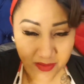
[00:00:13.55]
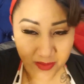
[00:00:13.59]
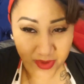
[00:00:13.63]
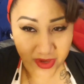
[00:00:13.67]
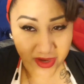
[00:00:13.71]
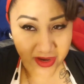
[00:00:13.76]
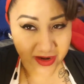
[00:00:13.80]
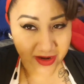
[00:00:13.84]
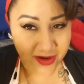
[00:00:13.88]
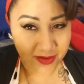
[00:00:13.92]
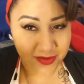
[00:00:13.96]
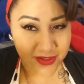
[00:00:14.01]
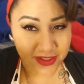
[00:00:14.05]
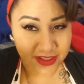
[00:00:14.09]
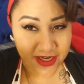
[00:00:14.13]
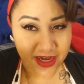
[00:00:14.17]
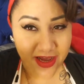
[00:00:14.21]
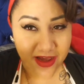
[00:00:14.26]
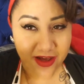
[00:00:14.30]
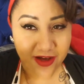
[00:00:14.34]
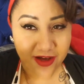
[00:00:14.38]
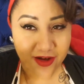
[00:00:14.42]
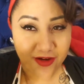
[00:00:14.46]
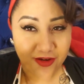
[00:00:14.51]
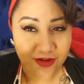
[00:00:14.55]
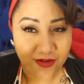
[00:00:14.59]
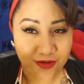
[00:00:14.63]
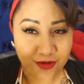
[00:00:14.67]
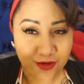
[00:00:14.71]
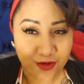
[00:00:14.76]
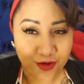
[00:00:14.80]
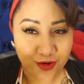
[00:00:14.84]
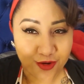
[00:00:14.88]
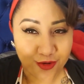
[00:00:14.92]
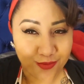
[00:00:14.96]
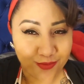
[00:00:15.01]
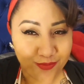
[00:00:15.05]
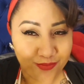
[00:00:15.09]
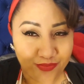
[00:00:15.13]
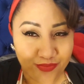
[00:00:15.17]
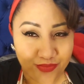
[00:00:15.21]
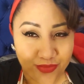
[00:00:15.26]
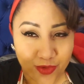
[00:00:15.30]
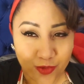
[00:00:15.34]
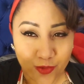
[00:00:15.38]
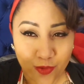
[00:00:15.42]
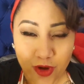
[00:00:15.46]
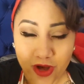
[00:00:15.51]
pin-up style or
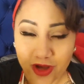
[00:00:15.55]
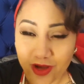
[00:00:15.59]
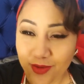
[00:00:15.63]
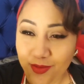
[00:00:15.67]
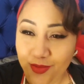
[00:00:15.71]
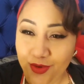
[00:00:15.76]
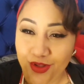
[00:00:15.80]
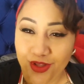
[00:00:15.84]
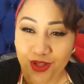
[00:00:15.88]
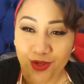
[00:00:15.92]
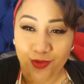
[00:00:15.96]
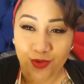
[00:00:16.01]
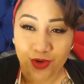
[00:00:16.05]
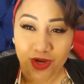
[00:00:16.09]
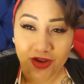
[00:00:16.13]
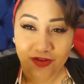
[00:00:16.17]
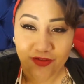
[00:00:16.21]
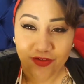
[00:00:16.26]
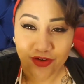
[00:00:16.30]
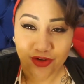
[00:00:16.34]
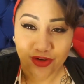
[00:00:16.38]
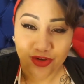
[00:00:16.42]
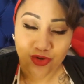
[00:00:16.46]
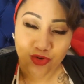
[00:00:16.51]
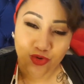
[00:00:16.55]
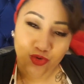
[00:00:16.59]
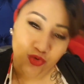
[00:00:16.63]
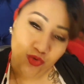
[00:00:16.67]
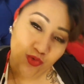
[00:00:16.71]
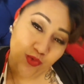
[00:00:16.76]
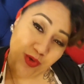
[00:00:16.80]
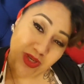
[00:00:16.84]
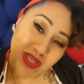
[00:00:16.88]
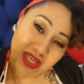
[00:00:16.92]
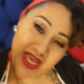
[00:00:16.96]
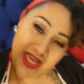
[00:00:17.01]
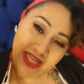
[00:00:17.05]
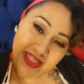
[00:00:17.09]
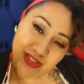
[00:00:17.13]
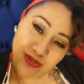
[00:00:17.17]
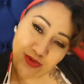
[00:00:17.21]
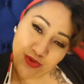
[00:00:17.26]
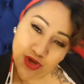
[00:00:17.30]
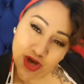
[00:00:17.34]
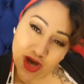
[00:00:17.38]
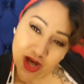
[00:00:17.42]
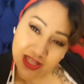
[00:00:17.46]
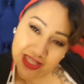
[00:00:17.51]
rockabilly, whatever you would like
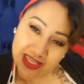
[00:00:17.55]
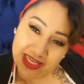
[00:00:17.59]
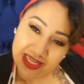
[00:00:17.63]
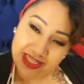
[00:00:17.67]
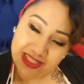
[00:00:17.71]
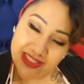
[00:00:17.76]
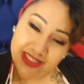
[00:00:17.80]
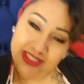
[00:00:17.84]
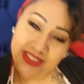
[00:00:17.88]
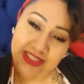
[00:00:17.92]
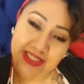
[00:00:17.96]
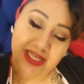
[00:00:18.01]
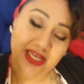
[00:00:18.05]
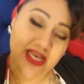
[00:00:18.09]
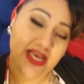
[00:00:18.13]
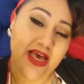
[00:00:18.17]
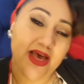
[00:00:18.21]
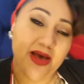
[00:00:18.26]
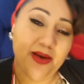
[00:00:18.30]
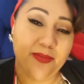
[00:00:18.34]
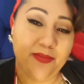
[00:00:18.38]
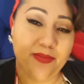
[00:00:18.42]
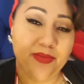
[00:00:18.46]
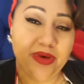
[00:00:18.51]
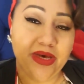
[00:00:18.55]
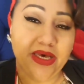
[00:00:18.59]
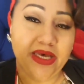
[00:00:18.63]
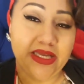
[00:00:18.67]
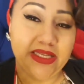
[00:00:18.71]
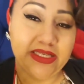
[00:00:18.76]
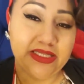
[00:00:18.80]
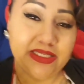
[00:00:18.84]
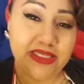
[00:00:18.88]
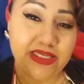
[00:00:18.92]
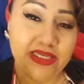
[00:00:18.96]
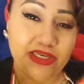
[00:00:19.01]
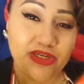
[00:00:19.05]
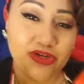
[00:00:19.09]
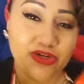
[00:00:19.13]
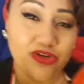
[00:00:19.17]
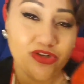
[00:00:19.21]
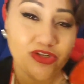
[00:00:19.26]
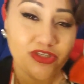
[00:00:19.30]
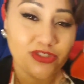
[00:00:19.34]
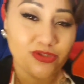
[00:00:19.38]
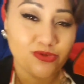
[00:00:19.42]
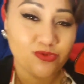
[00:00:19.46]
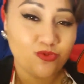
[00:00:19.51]
to call it. But here
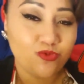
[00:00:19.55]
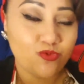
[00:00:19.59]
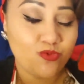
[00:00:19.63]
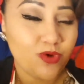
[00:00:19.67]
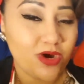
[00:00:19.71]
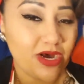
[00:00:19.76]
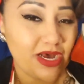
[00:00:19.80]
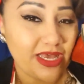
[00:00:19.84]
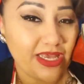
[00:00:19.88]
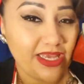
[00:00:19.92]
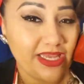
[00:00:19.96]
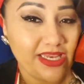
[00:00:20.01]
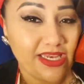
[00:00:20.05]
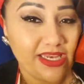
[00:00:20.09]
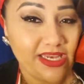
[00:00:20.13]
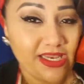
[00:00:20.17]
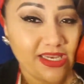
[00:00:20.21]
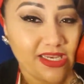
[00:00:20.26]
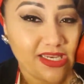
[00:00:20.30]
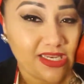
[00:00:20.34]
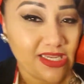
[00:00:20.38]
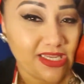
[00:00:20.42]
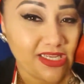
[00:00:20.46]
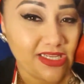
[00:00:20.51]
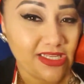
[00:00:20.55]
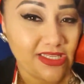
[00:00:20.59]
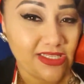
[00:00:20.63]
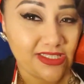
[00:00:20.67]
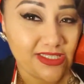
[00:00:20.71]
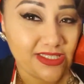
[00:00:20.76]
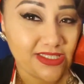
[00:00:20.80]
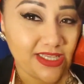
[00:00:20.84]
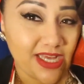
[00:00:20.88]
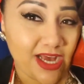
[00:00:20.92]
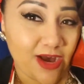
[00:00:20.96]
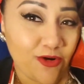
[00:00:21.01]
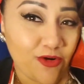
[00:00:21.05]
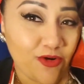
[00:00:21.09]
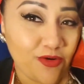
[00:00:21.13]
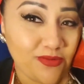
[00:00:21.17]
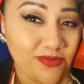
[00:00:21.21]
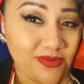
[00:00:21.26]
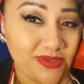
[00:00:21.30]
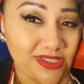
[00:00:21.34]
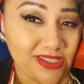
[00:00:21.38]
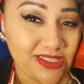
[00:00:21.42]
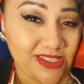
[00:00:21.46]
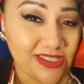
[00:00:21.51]
is one. It's
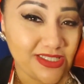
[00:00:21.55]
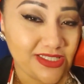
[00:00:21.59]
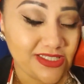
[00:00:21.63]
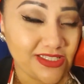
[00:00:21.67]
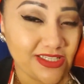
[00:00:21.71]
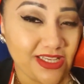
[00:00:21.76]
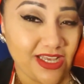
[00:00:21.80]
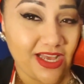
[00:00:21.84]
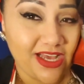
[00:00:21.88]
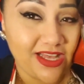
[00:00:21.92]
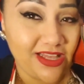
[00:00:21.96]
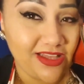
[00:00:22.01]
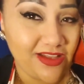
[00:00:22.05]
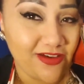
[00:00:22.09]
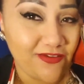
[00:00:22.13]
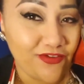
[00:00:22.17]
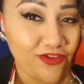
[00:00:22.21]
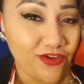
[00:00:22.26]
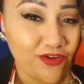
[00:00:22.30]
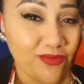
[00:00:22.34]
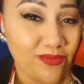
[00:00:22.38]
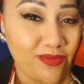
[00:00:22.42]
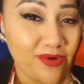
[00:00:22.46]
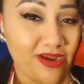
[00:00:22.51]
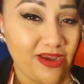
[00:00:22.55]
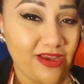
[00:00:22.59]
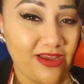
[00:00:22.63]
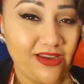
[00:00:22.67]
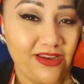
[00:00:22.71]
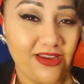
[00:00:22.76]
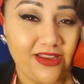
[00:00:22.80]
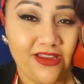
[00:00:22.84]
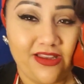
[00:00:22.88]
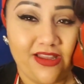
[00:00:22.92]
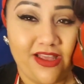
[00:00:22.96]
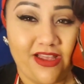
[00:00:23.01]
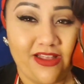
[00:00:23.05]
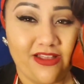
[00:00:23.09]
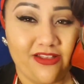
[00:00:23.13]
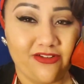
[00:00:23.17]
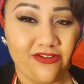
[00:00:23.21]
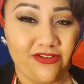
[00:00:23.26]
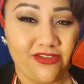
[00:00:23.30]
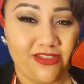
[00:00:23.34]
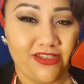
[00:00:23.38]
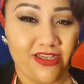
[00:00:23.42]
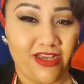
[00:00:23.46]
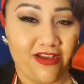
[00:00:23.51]
Sourpuss. I love their brand and like
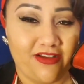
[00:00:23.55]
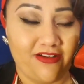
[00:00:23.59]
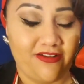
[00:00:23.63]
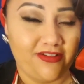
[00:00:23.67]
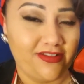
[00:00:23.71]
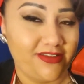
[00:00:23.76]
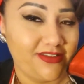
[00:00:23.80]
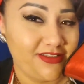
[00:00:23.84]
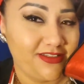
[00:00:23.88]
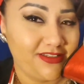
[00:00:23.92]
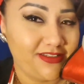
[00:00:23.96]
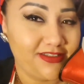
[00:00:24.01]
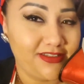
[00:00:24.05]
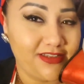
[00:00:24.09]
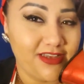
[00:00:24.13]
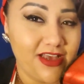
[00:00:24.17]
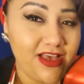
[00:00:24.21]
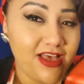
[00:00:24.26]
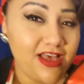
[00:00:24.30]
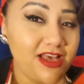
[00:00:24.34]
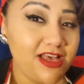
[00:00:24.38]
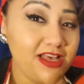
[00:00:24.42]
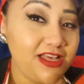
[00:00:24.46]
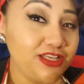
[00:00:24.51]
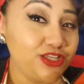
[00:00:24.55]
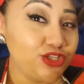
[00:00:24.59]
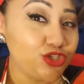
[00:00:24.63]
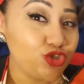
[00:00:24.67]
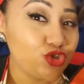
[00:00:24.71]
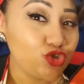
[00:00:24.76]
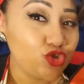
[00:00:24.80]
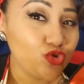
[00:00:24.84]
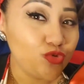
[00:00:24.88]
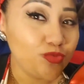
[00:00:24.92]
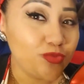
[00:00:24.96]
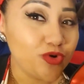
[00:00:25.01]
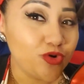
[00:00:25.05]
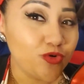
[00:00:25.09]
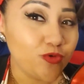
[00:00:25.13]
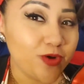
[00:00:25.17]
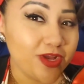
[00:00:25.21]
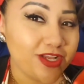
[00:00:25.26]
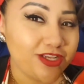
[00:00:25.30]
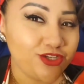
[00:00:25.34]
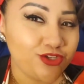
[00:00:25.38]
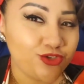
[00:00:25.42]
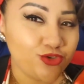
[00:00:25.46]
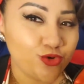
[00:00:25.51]
their style. It's super
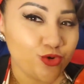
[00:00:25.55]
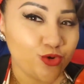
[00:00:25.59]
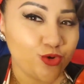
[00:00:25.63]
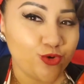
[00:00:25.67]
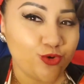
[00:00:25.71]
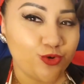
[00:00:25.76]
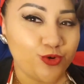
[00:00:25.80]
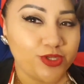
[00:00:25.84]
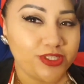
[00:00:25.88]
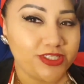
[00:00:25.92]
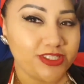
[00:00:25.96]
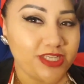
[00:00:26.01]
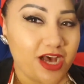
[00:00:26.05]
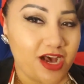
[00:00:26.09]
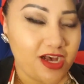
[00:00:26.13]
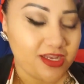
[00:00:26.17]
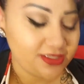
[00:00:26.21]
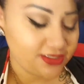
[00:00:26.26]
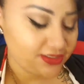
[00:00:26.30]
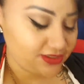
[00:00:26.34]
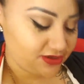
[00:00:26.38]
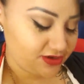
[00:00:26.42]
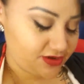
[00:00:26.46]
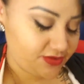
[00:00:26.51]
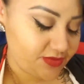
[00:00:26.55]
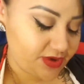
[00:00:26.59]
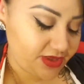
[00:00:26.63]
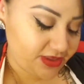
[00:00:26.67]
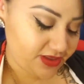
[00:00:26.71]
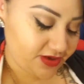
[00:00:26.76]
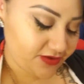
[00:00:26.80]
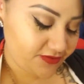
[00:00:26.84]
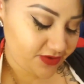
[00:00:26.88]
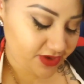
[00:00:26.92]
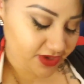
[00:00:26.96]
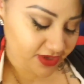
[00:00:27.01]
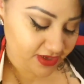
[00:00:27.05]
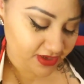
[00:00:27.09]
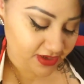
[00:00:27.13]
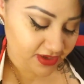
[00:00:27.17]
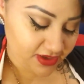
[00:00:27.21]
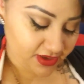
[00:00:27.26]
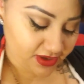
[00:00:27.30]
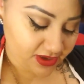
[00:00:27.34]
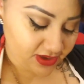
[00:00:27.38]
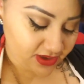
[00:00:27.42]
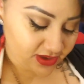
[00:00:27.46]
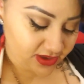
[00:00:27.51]
retro. It's awesome. I love it.
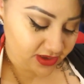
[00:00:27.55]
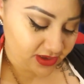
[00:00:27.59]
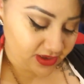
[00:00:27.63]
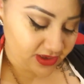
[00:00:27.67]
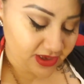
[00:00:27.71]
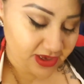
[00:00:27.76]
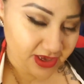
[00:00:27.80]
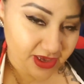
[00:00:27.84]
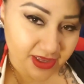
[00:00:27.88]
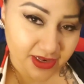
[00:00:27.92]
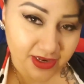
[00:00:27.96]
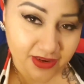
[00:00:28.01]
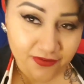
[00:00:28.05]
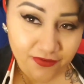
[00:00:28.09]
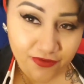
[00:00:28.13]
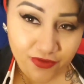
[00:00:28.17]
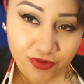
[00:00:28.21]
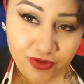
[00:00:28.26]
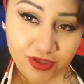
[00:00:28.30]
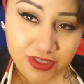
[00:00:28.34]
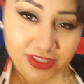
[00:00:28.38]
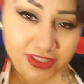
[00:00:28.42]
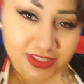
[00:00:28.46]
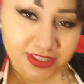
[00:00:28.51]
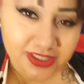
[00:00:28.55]
And if you can